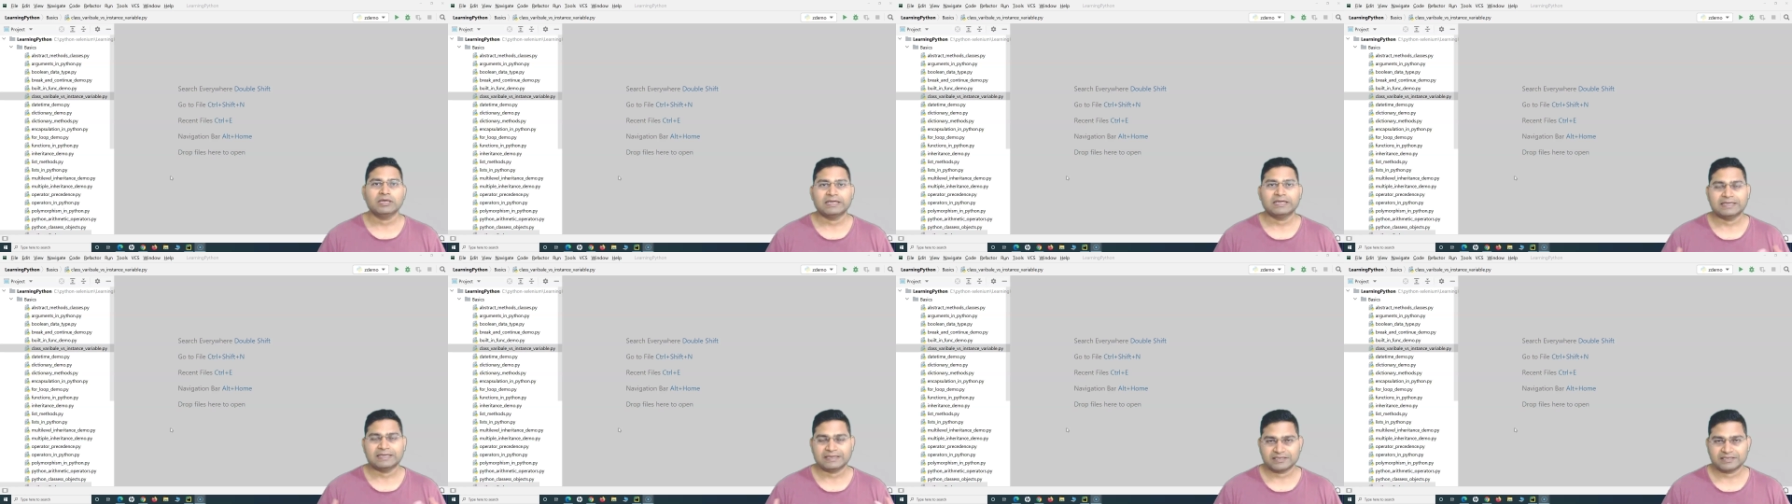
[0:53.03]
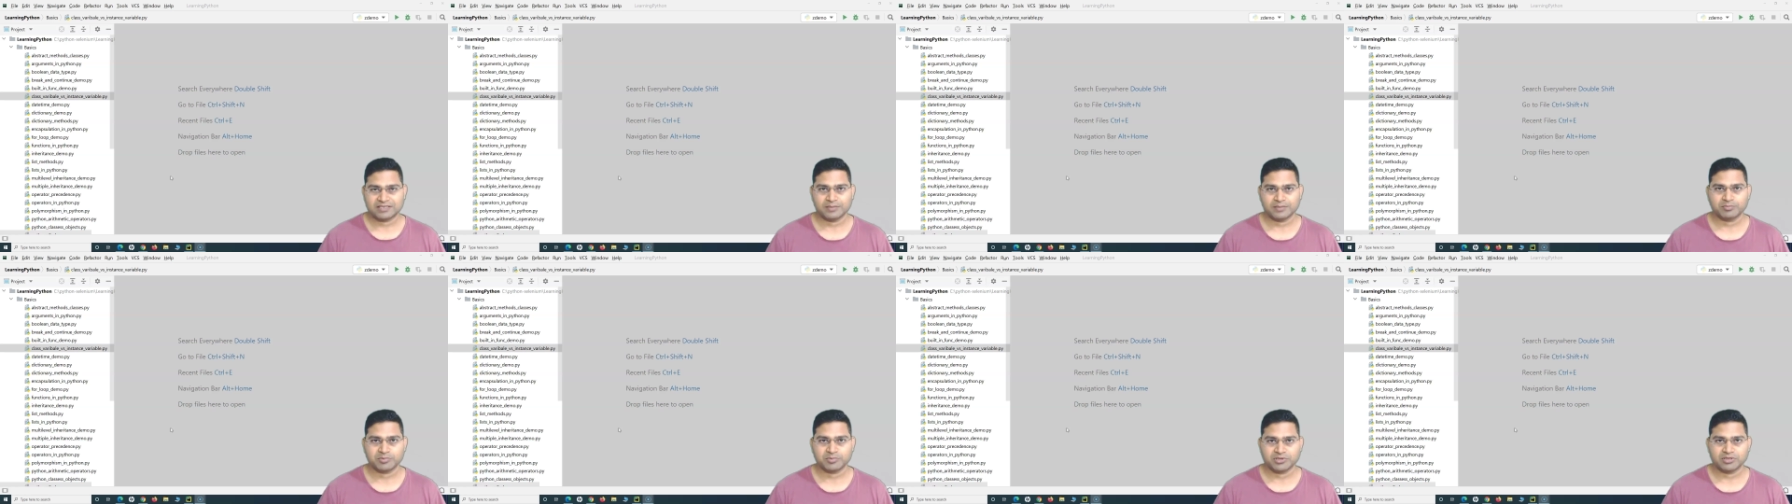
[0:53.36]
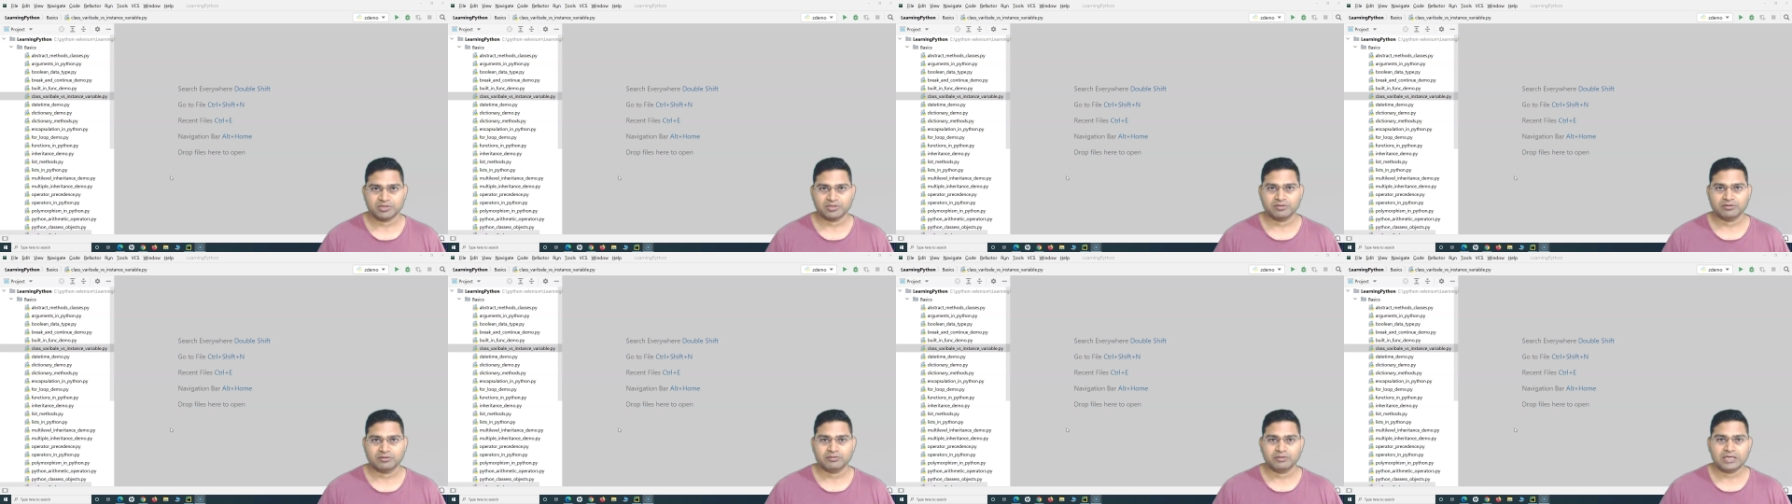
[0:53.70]
an
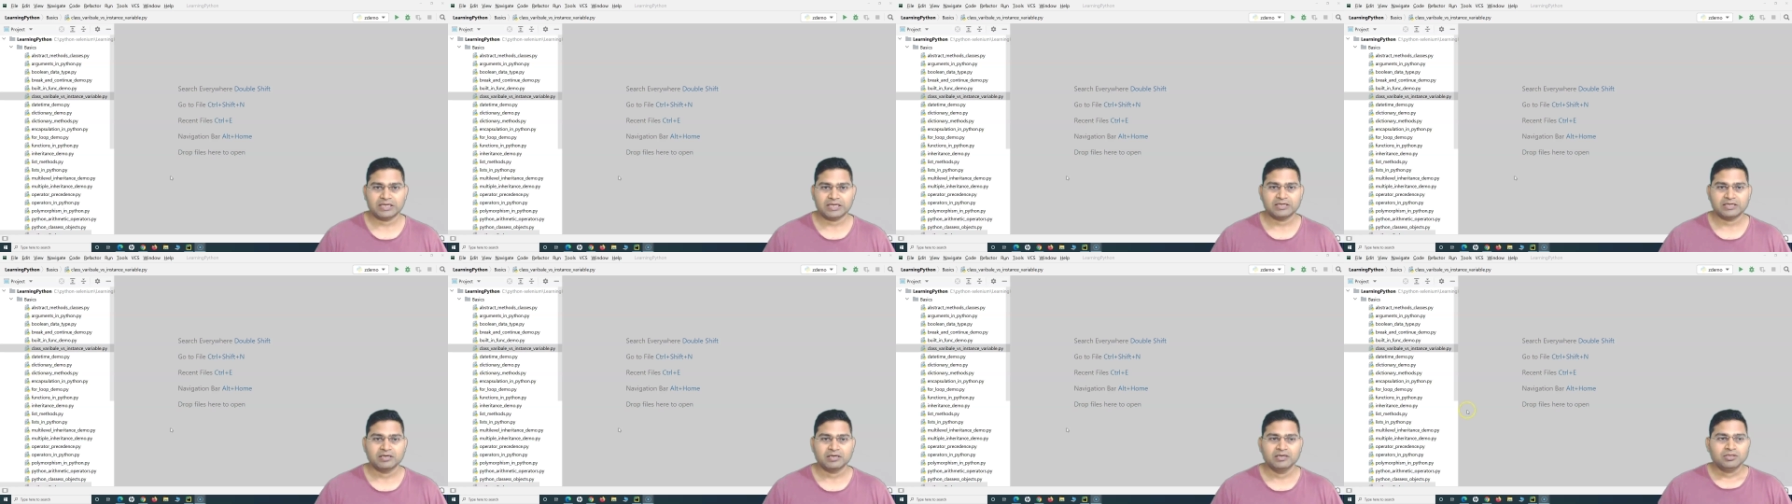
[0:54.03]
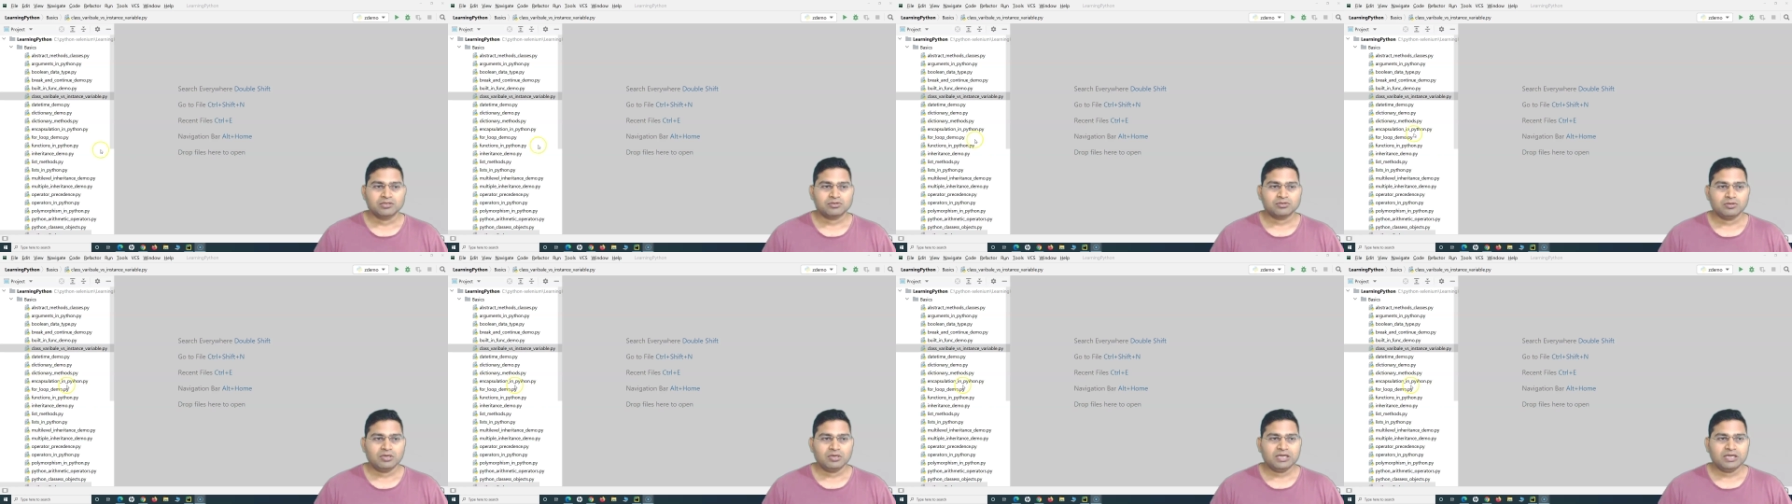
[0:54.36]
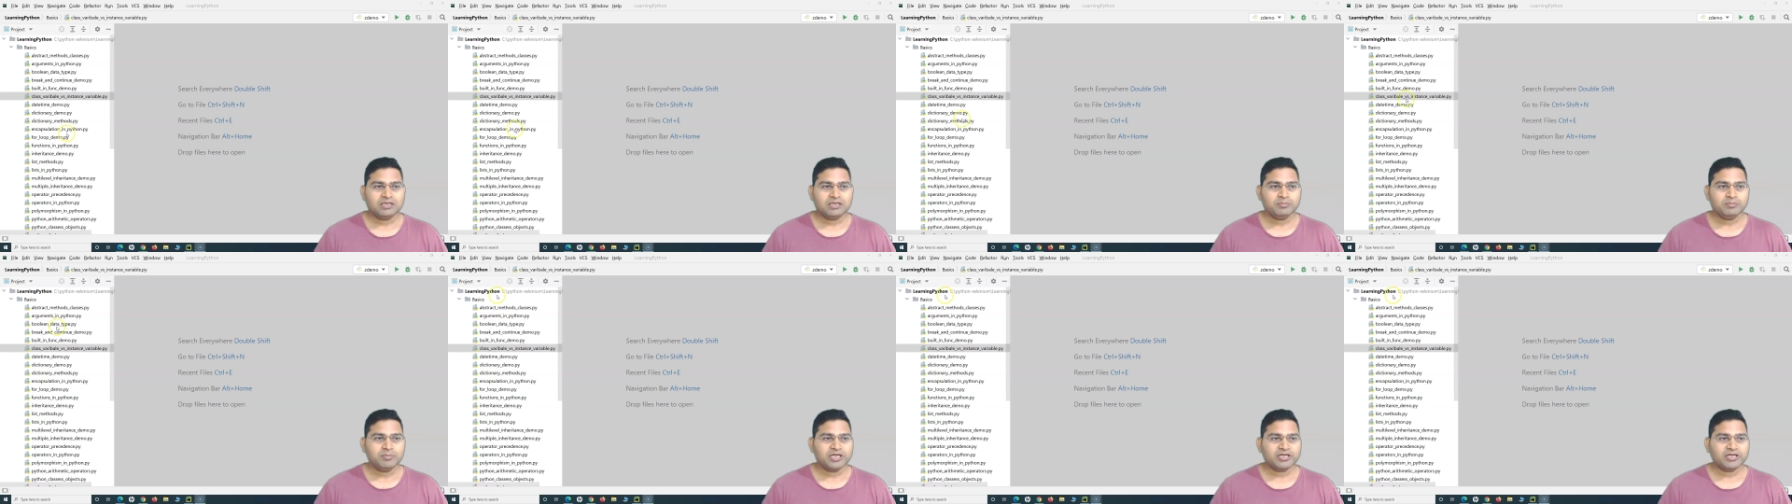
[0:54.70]
exception right so
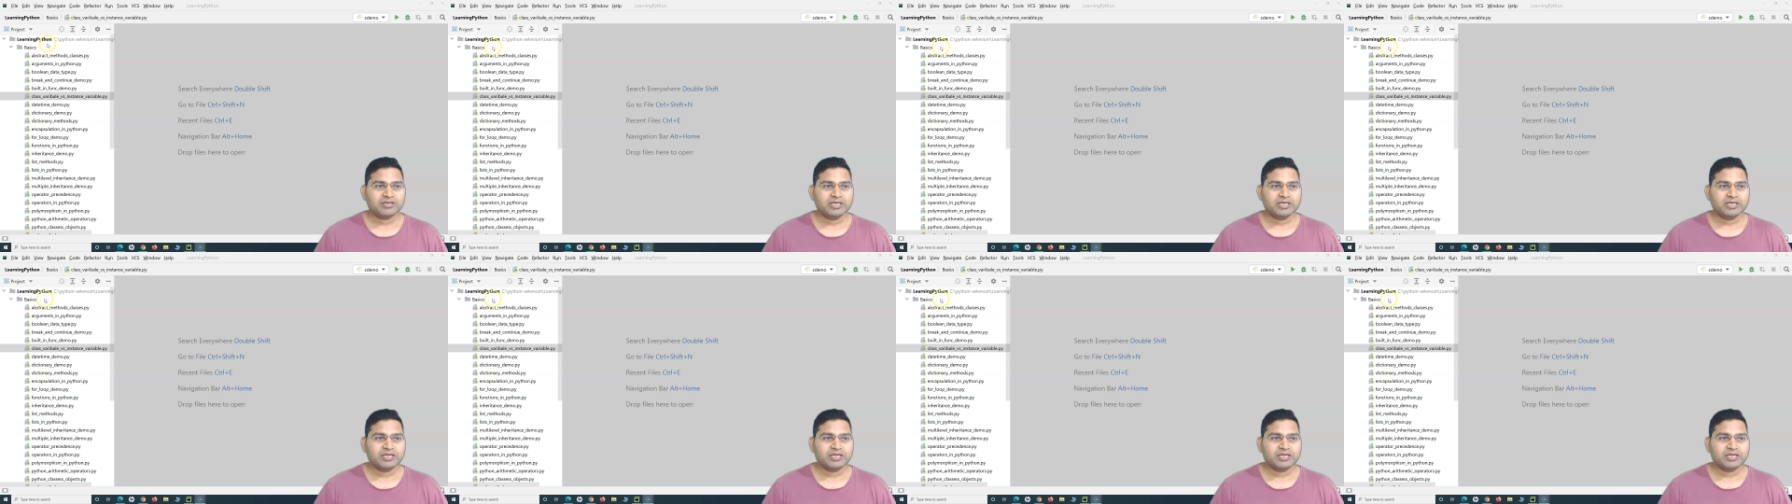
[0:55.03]
let me